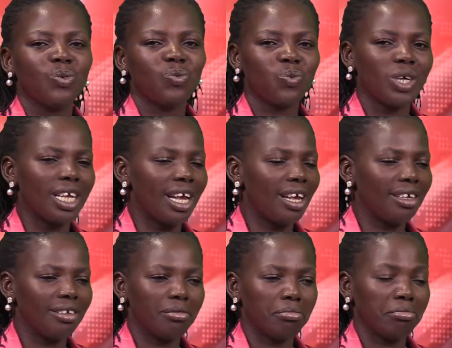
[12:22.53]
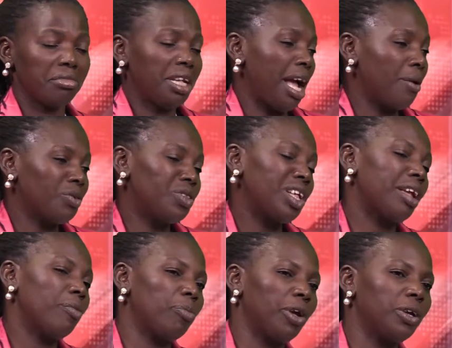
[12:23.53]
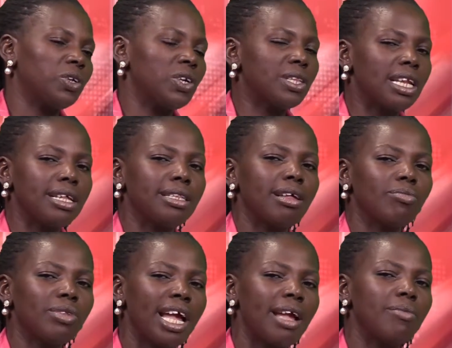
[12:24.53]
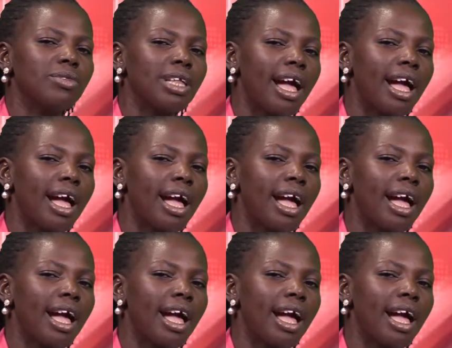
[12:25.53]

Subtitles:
I was taking pictures, and then sometimes